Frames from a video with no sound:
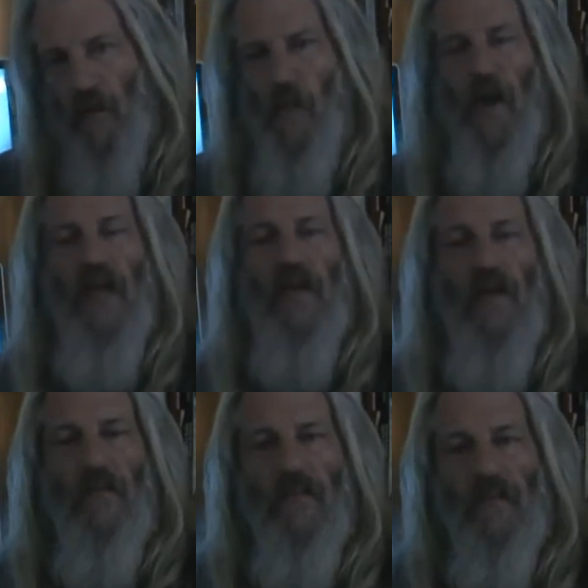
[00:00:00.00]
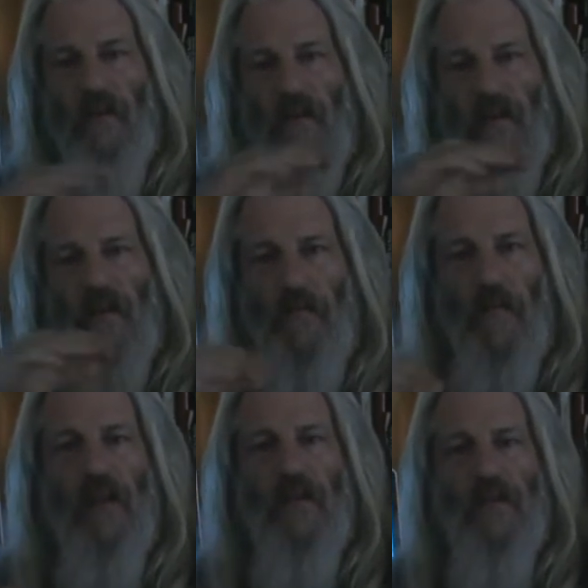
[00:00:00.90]
wave that
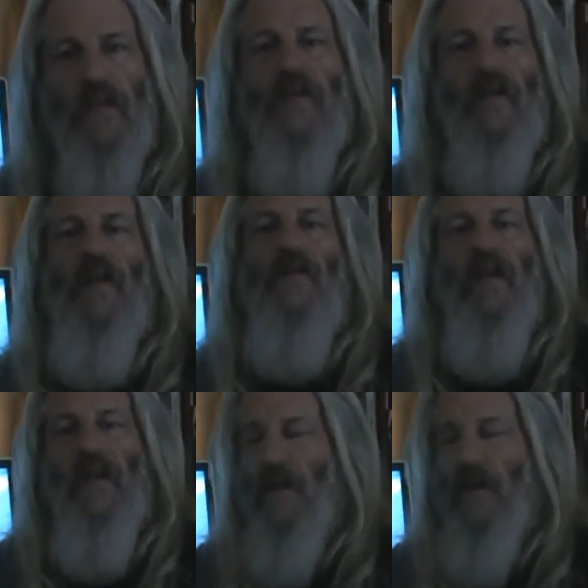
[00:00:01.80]
diminishes slowly.